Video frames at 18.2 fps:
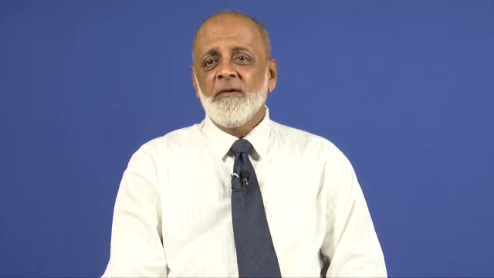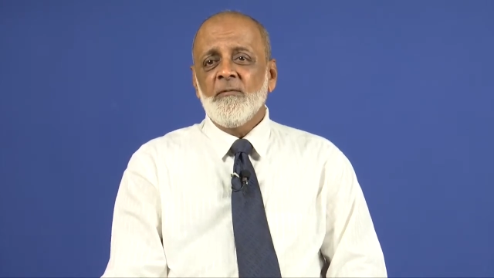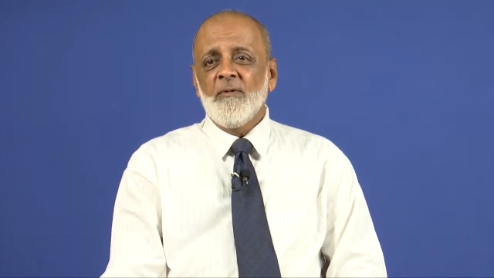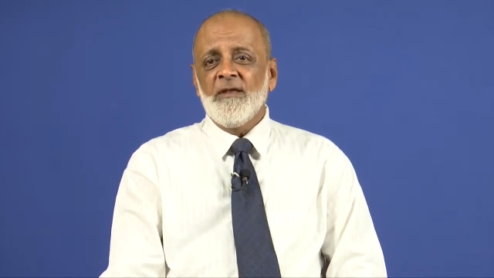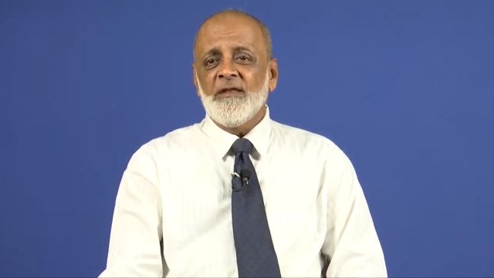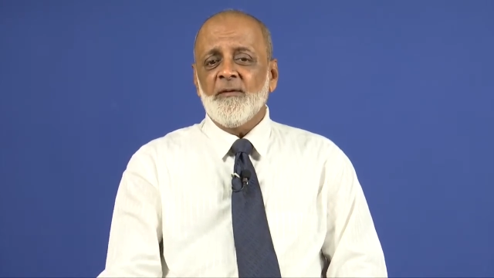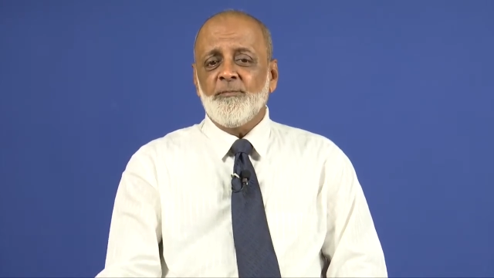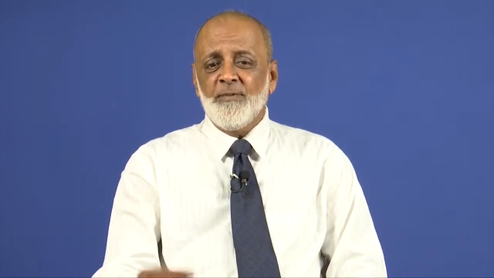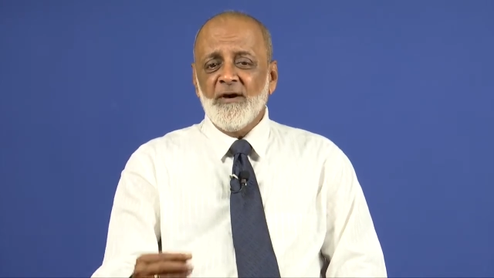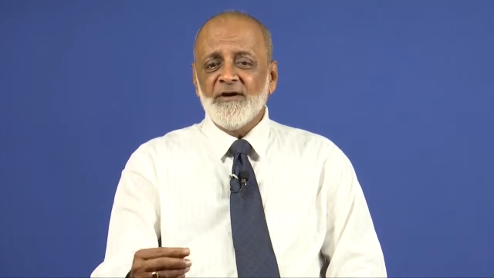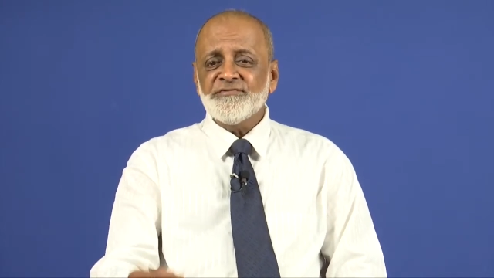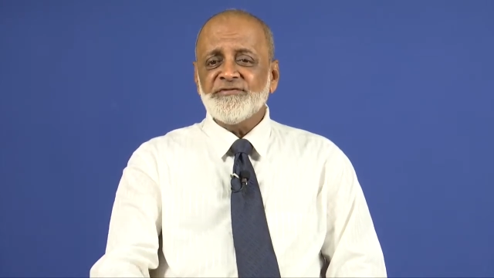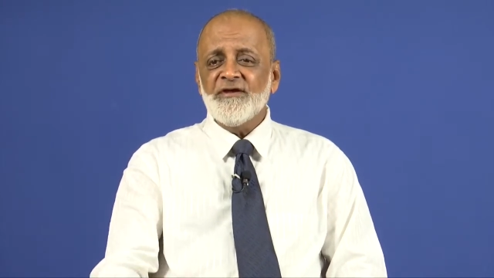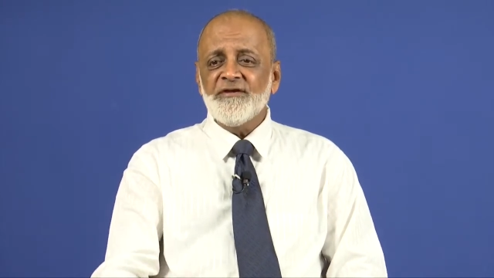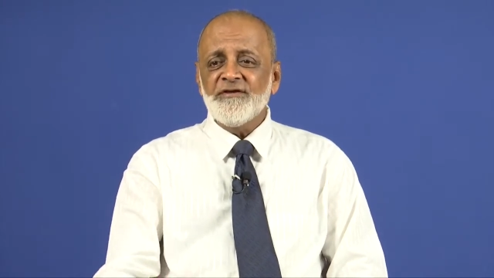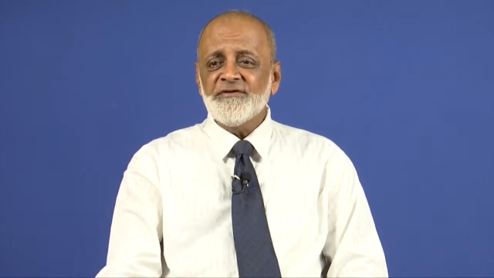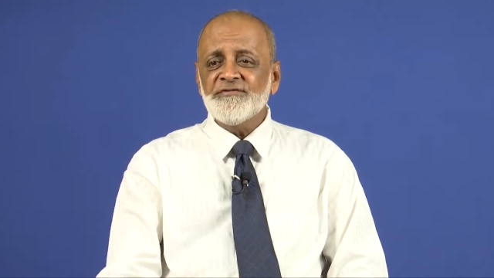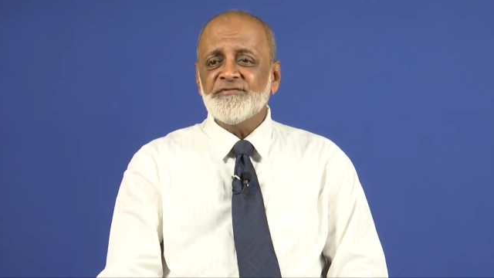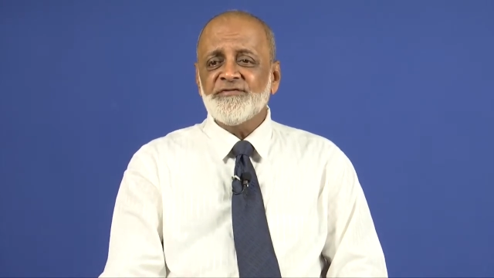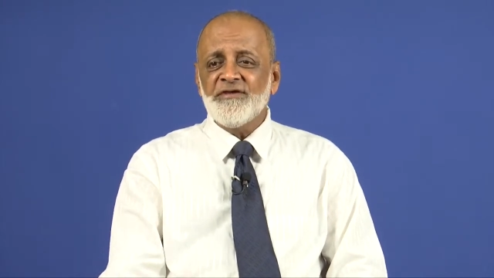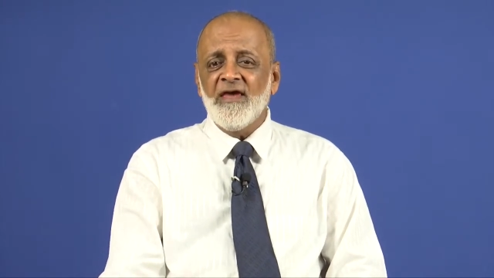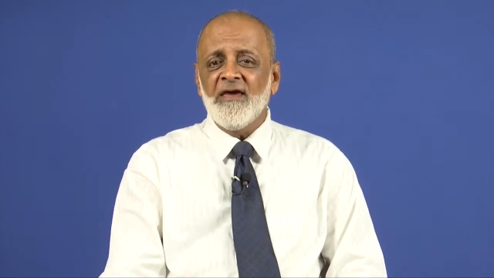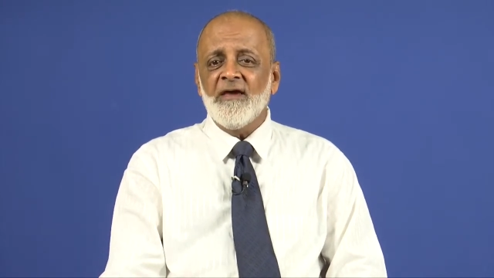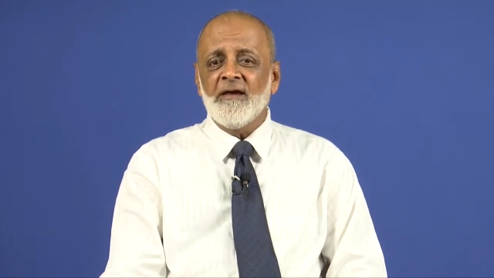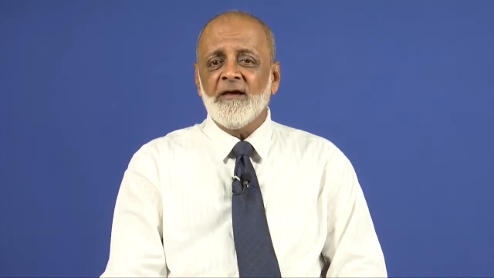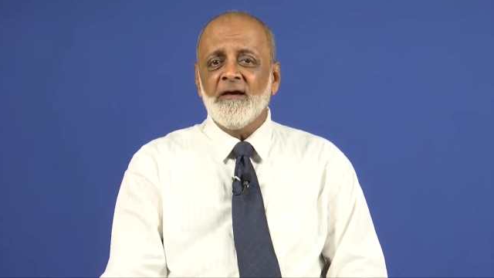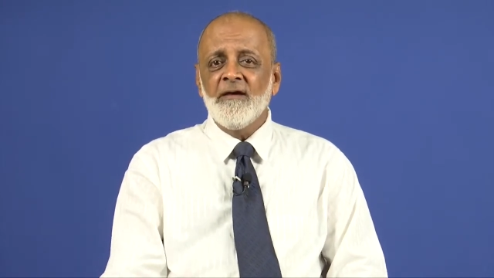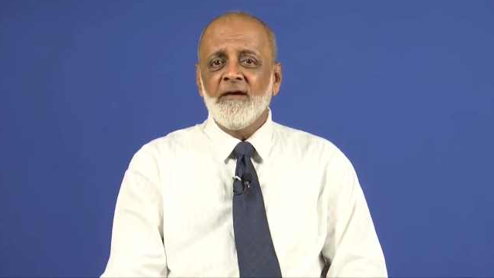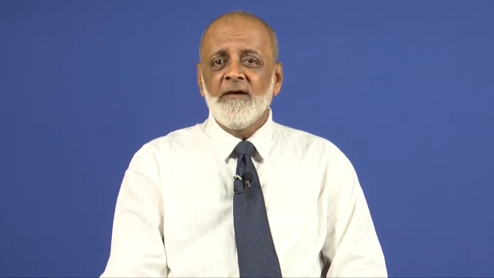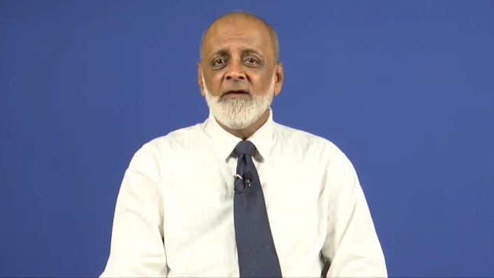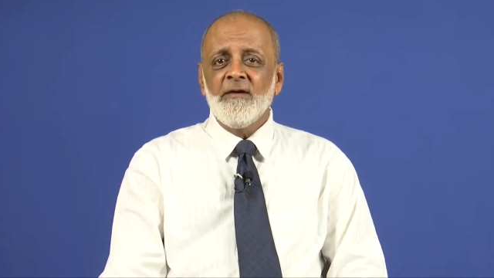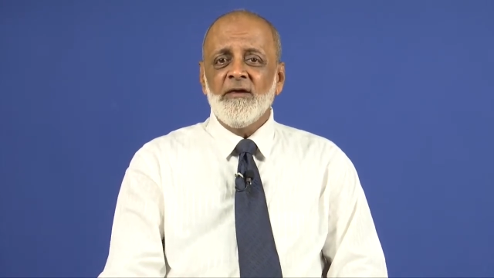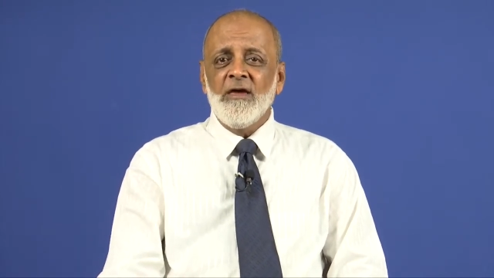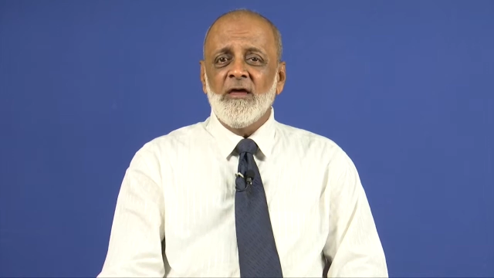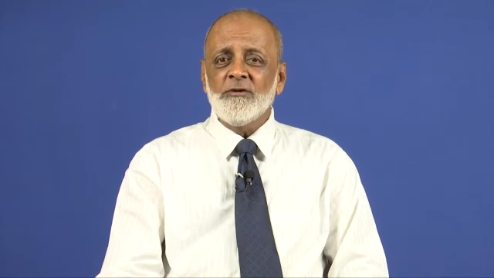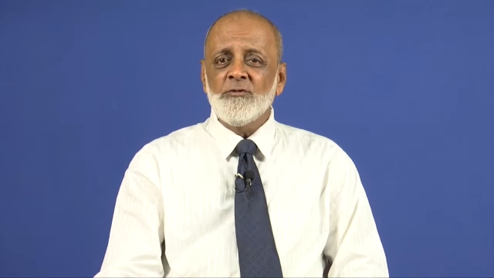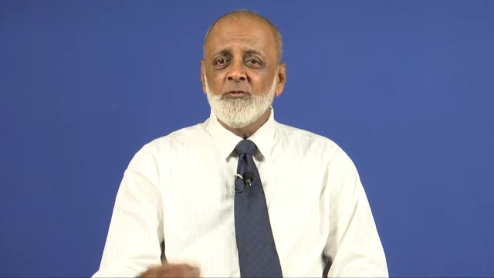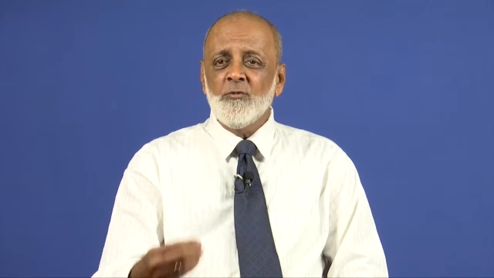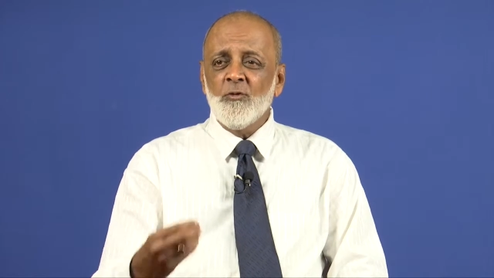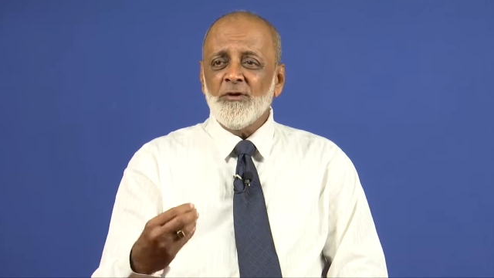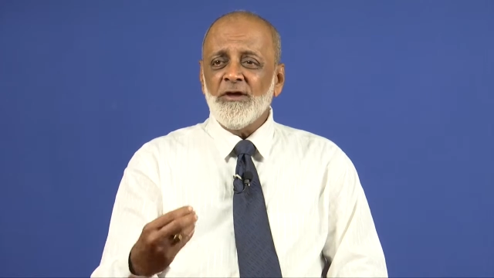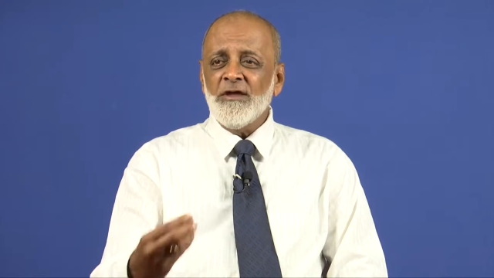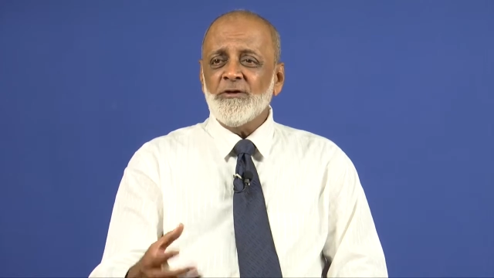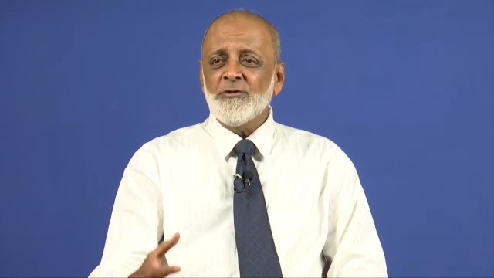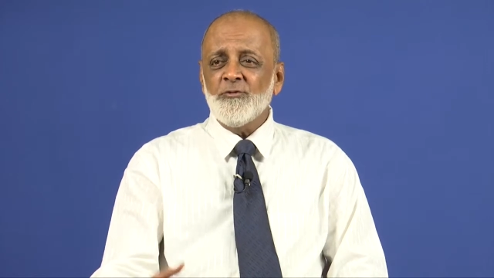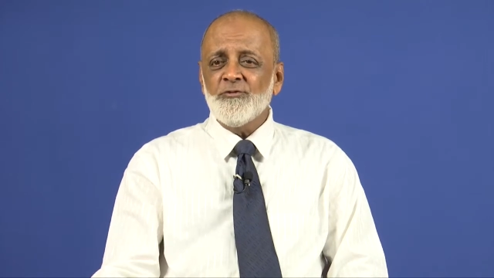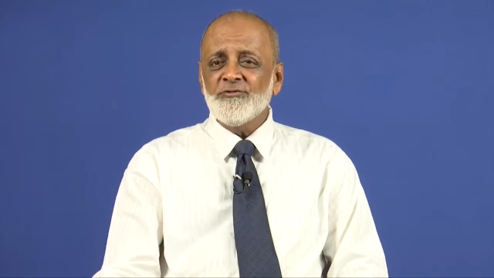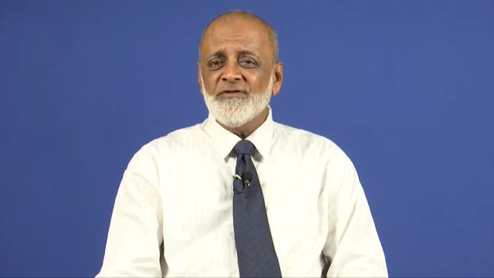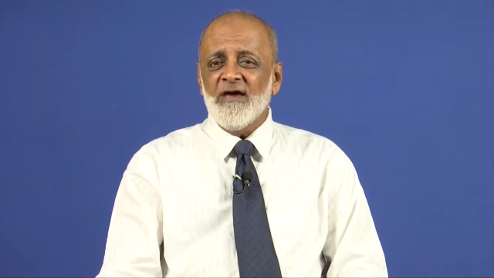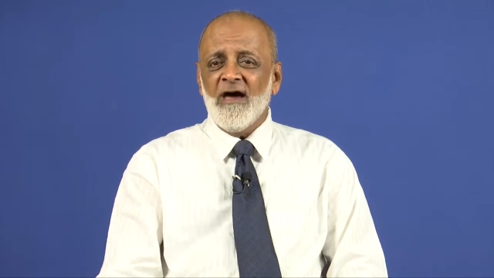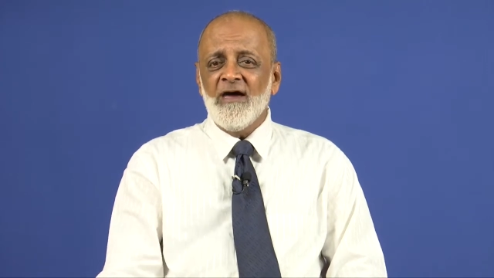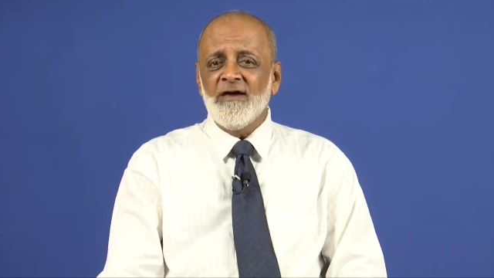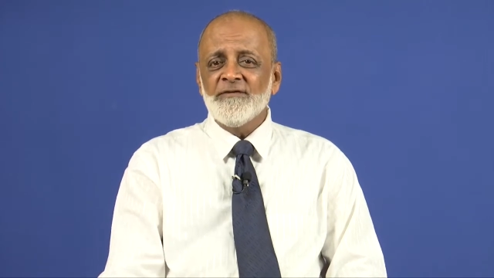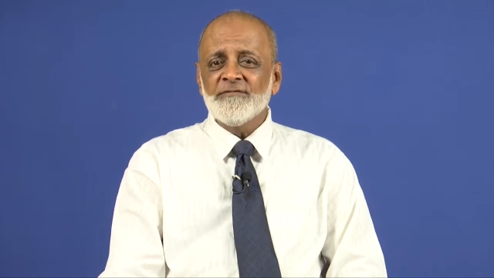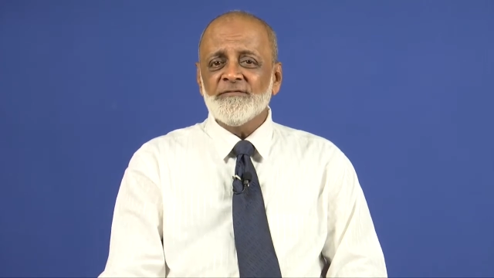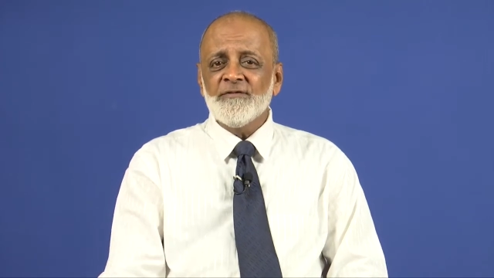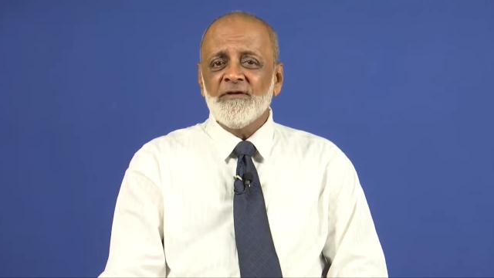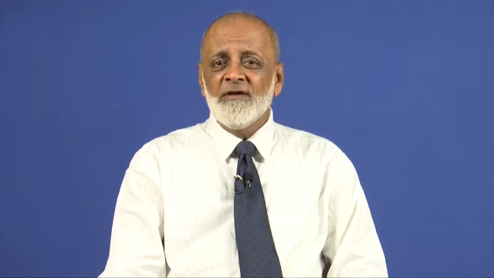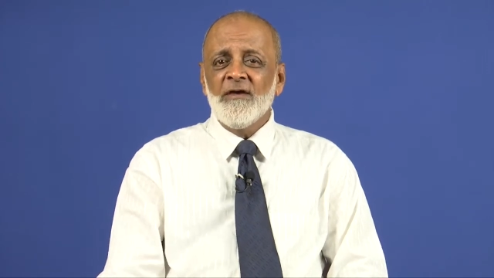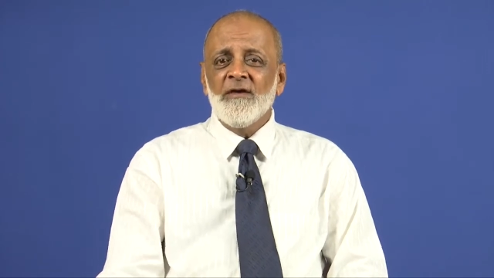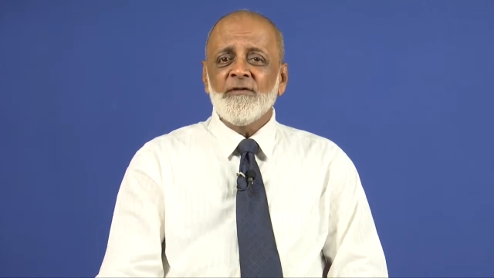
When a person is sick and you look into his eyes,